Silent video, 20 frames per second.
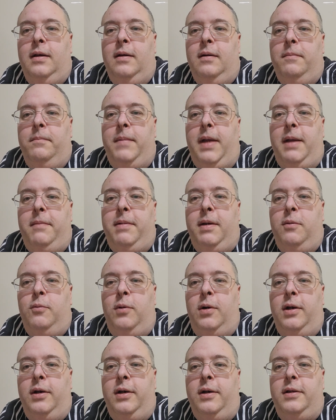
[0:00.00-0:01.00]
maybe
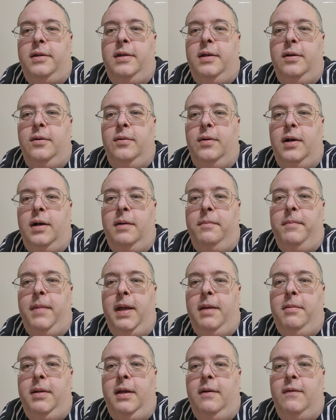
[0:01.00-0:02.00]
one or two or
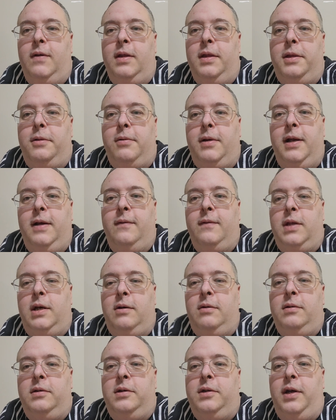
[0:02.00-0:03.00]
maybe even three of
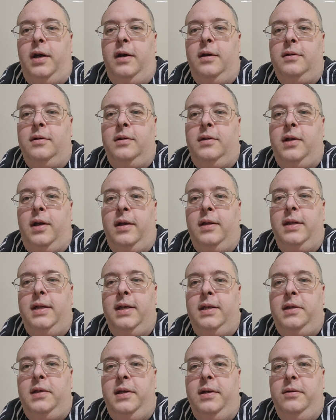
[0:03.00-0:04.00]
those songs on
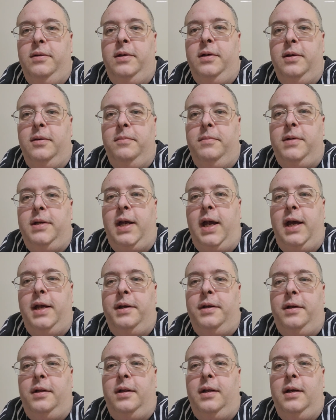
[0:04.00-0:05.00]
this YouTube
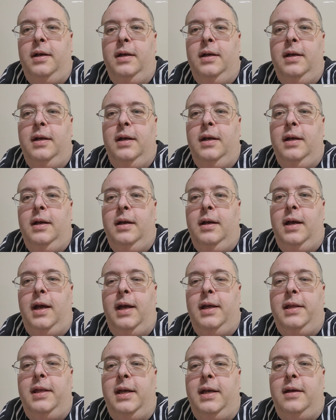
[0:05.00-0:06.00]
channel.
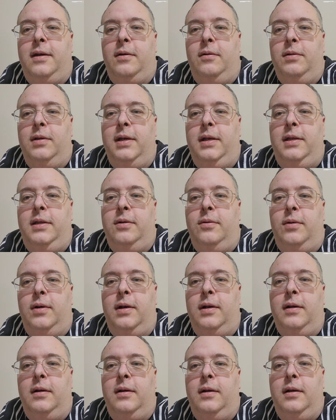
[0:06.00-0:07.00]
I think only
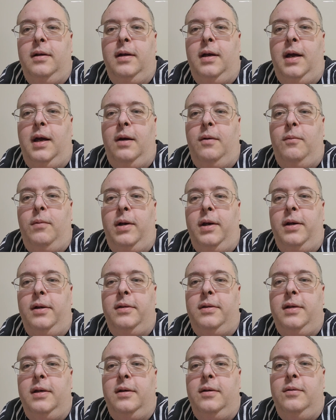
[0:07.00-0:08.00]
one or
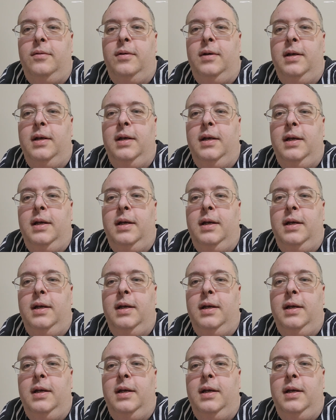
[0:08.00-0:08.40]
two.